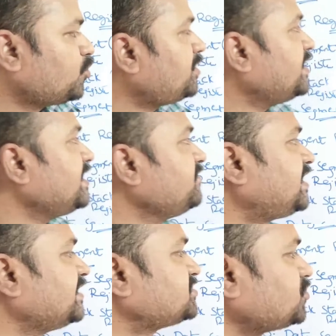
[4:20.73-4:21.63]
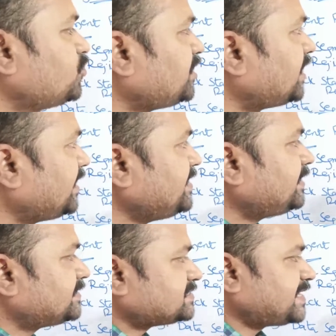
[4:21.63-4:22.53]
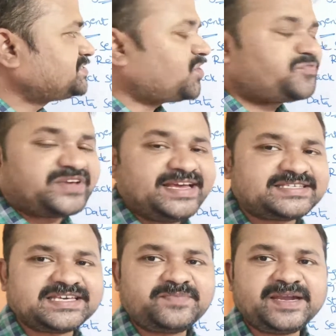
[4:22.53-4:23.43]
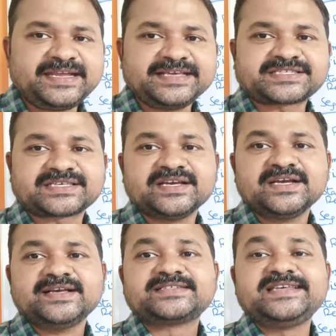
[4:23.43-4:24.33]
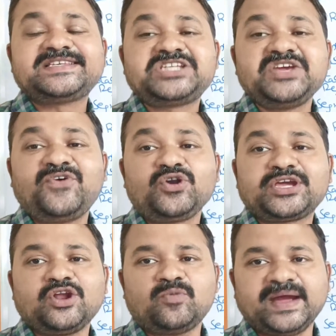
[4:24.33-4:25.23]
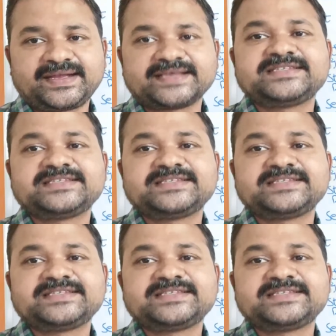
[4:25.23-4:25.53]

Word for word: totally we can store, here the size of each segment is 64 kilobyte.